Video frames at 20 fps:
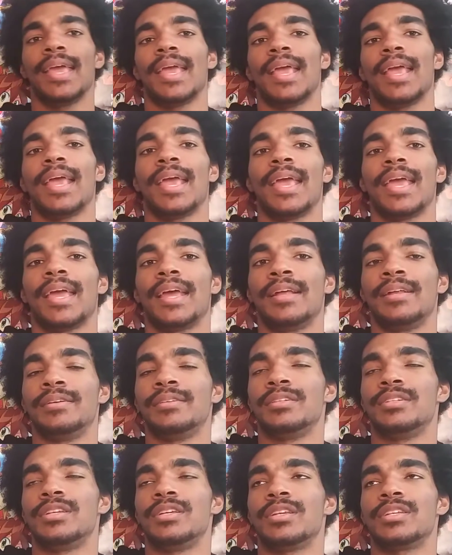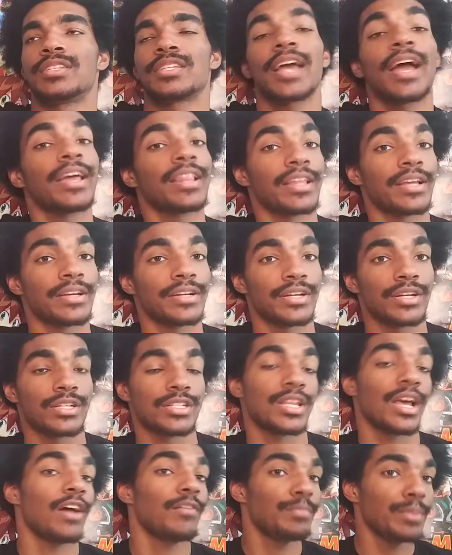and Skylanders.
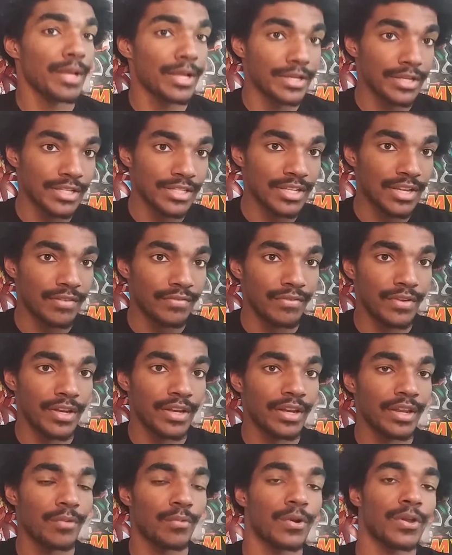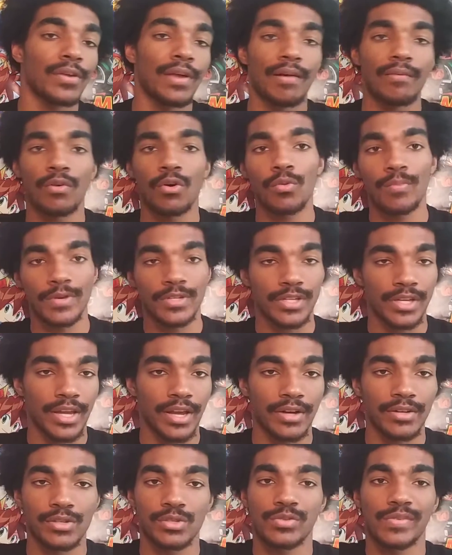Now, I've played Disney Infinity where you have a whole bunch of
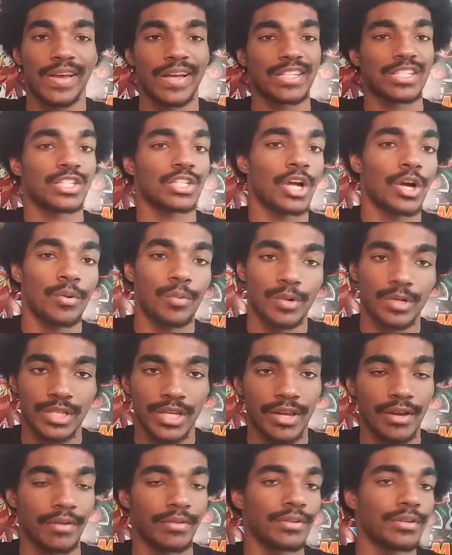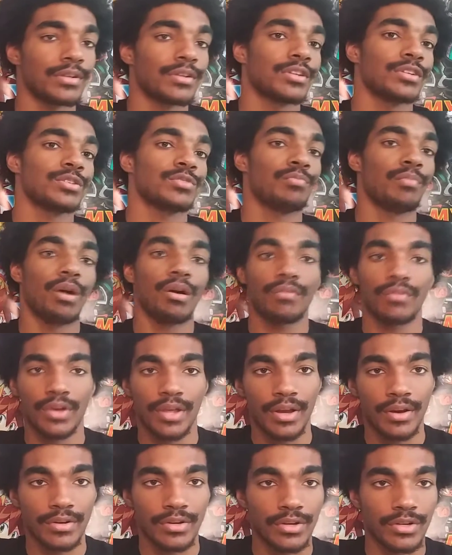characters. You've got Star Wars characters, Marvel
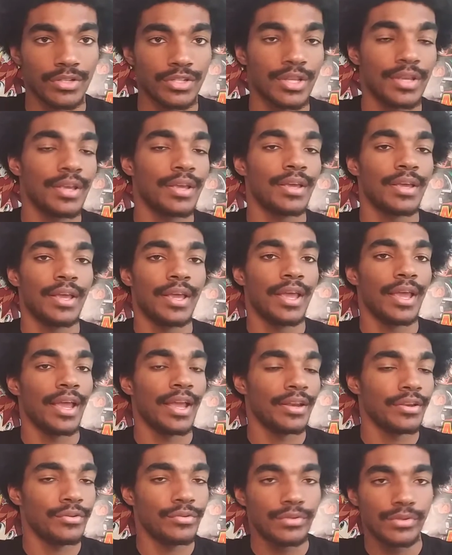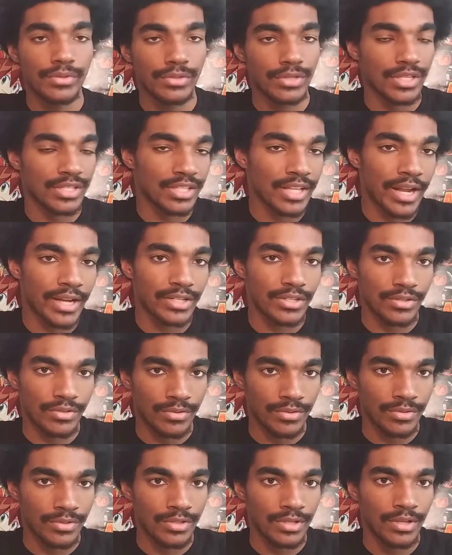characters, and you use the
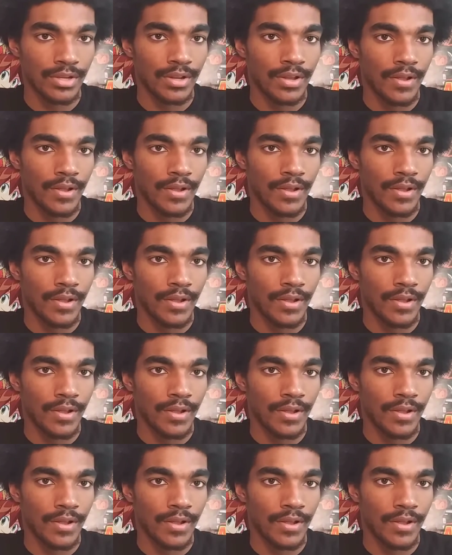statues.